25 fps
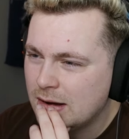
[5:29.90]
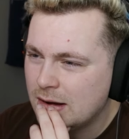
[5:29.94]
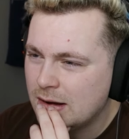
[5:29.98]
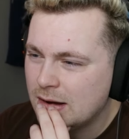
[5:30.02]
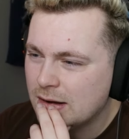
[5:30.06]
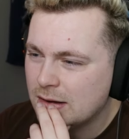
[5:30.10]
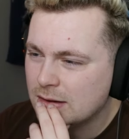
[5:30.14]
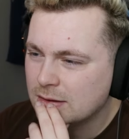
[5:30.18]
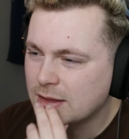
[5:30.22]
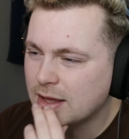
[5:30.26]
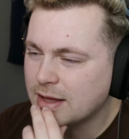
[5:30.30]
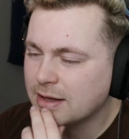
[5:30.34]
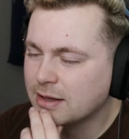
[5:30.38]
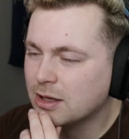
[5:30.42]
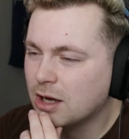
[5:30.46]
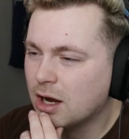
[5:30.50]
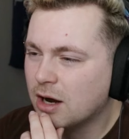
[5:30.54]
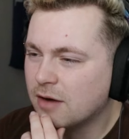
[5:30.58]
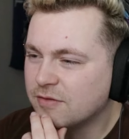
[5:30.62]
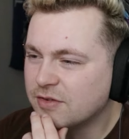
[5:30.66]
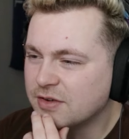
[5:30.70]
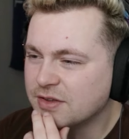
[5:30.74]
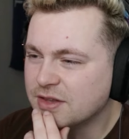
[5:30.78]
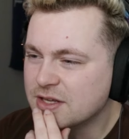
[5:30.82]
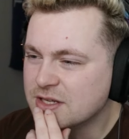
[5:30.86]
Thank
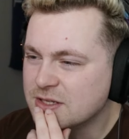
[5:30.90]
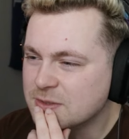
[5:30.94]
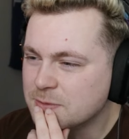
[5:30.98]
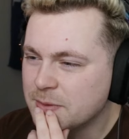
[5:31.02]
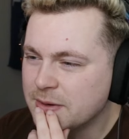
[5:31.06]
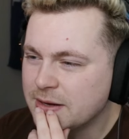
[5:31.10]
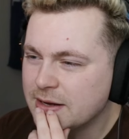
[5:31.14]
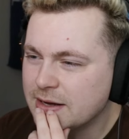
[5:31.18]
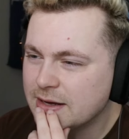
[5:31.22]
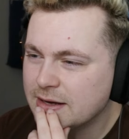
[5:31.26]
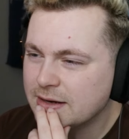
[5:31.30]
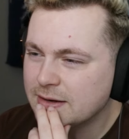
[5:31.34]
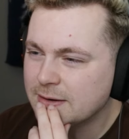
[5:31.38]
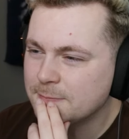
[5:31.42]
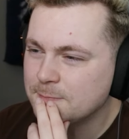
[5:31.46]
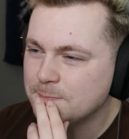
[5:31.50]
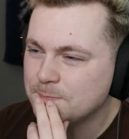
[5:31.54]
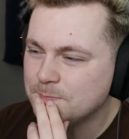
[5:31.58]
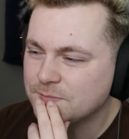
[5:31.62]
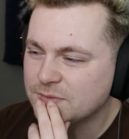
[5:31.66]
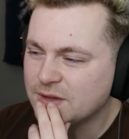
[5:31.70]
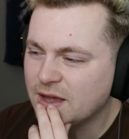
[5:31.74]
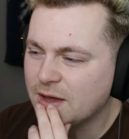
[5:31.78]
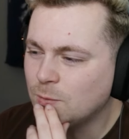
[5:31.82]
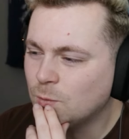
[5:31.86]
y'all for this, man.
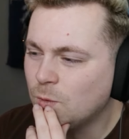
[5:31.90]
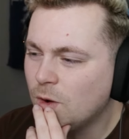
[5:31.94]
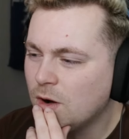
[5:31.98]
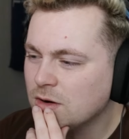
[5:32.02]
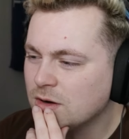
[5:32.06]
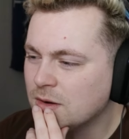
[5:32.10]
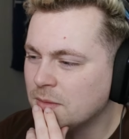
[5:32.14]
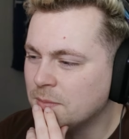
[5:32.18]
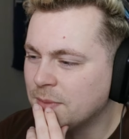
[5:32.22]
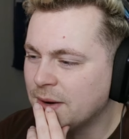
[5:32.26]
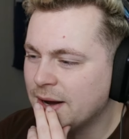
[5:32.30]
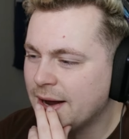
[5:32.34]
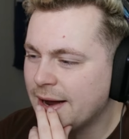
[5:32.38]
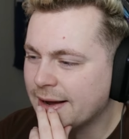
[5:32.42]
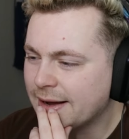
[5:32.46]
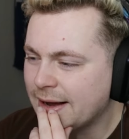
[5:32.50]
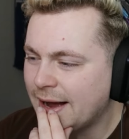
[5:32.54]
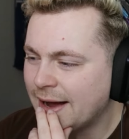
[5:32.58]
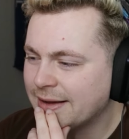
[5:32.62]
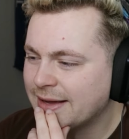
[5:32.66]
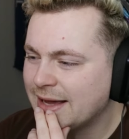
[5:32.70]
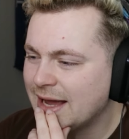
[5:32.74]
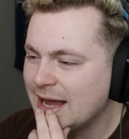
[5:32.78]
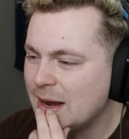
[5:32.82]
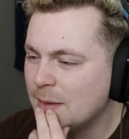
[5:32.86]
And welcome back.
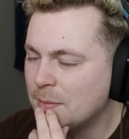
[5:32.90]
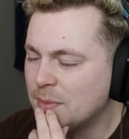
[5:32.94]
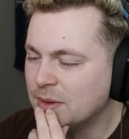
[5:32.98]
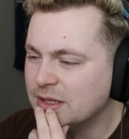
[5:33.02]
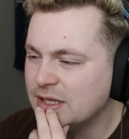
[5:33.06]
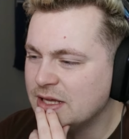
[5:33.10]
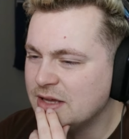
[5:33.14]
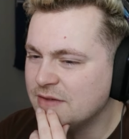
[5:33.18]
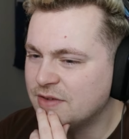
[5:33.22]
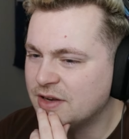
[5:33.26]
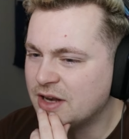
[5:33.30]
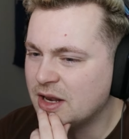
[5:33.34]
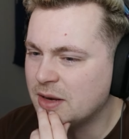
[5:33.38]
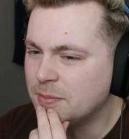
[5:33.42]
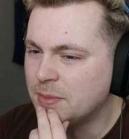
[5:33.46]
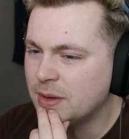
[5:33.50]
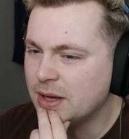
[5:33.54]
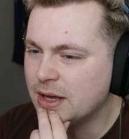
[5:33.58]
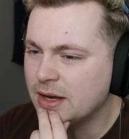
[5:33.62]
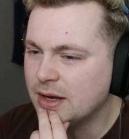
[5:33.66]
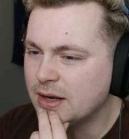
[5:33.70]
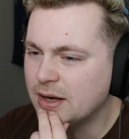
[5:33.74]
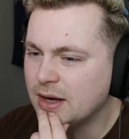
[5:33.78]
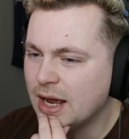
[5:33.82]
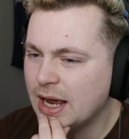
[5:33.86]
I can't believe it had
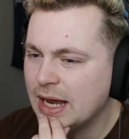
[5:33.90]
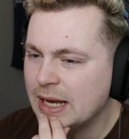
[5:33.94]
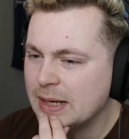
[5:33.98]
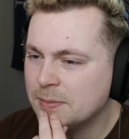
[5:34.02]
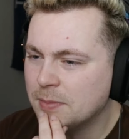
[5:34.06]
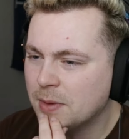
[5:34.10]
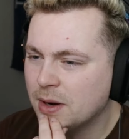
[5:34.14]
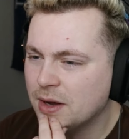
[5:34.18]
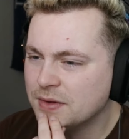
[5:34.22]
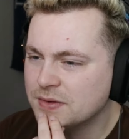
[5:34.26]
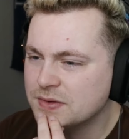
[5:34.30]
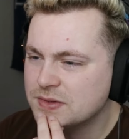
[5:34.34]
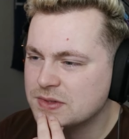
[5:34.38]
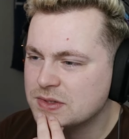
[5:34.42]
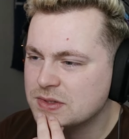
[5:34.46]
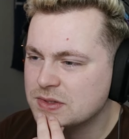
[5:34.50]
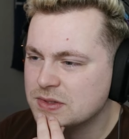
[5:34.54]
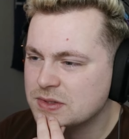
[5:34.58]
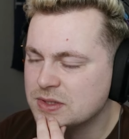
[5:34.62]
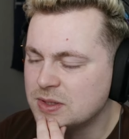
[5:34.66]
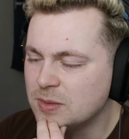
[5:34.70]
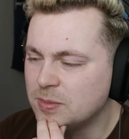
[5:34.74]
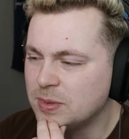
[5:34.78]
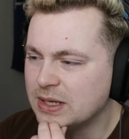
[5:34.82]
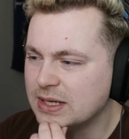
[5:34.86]
been 8
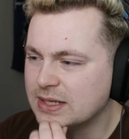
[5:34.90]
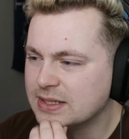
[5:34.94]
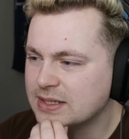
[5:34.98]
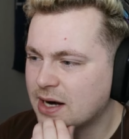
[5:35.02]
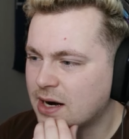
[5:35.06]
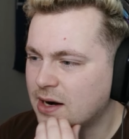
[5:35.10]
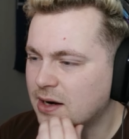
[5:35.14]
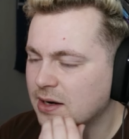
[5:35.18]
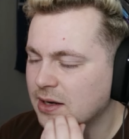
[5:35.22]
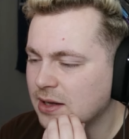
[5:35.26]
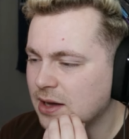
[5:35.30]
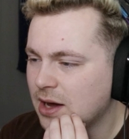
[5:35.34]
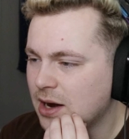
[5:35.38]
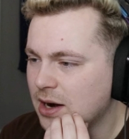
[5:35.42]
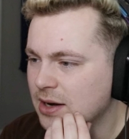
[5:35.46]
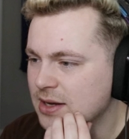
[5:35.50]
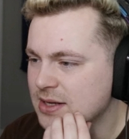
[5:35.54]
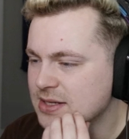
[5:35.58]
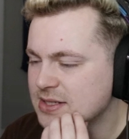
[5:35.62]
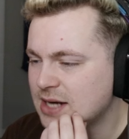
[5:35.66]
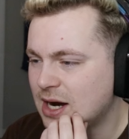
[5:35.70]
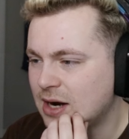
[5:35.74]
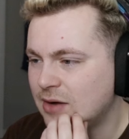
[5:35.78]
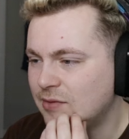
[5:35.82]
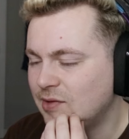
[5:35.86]
months, to be entirely
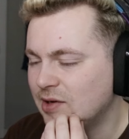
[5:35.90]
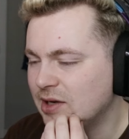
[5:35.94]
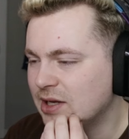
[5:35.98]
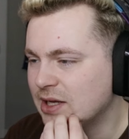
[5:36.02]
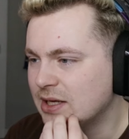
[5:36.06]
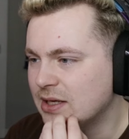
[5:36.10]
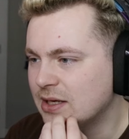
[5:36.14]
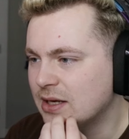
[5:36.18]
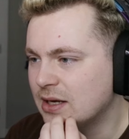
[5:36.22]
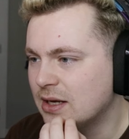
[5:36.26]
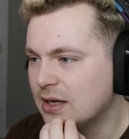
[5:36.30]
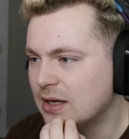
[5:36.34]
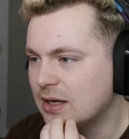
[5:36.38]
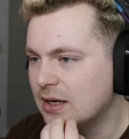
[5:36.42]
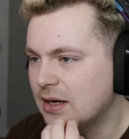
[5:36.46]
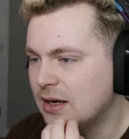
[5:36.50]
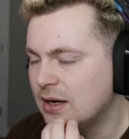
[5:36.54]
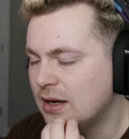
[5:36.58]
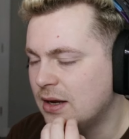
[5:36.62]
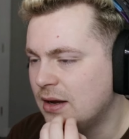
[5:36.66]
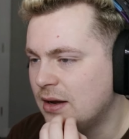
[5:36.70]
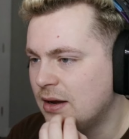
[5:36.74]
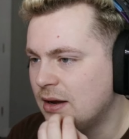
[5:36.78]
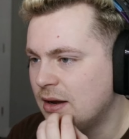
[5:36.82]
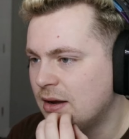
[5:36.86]
honest.
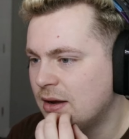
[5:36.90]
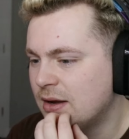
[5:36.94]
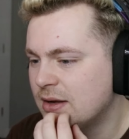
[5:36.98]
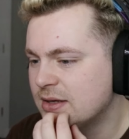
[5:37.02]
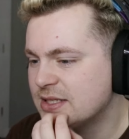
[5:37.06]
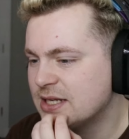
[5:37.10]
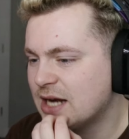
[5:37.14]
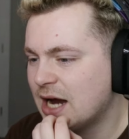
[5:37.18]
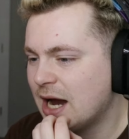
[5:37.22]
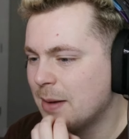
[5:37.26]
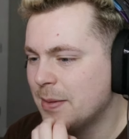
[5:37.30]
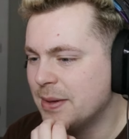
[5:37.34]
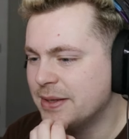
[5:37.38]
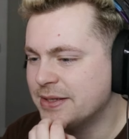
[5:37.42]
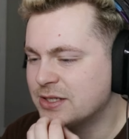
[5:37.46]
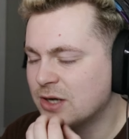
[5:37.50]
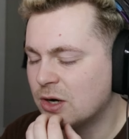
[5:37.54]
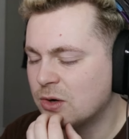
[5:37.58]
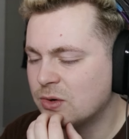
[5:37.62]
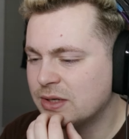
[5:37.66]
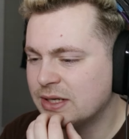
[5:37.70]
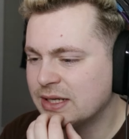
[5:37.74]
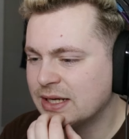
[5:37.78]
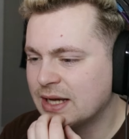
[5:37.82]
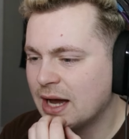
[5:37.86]
Time had
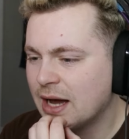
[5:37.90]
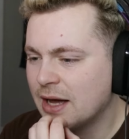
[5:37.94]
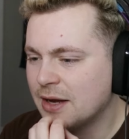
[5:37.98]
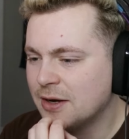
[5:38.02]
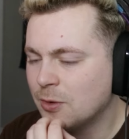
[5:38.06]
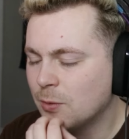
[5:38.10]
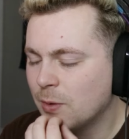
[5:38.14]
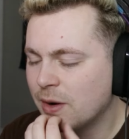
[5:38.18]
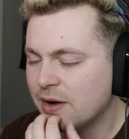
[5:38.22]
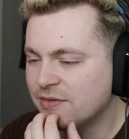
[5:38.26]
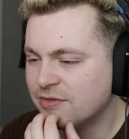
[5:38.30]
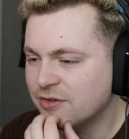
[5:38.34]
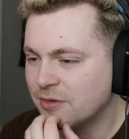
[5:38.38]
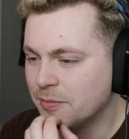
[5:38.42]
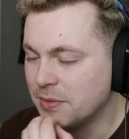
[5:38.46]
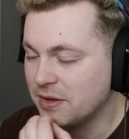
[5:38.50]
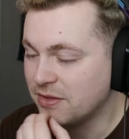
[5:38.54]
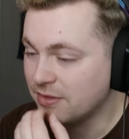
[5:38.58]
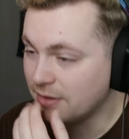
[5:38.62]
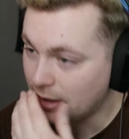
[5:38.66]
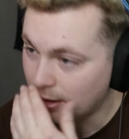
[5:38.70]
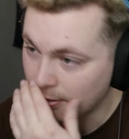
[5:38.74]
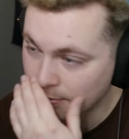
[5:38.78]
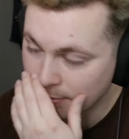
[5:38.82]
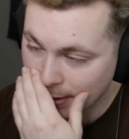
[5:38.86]
totally gotten away from me
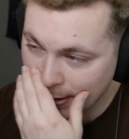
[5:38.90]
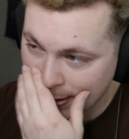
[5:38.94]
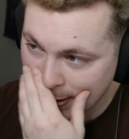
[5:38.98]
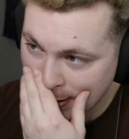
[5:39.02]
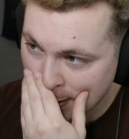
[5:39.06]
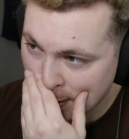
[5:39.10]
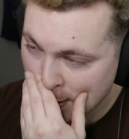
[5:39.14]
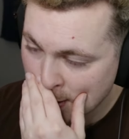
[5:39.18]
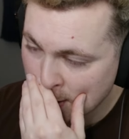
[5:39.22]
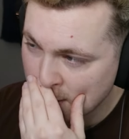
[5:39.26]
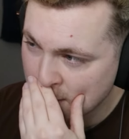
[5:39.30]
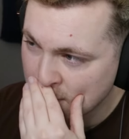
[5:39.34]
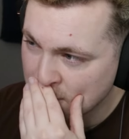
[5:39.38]
there, but...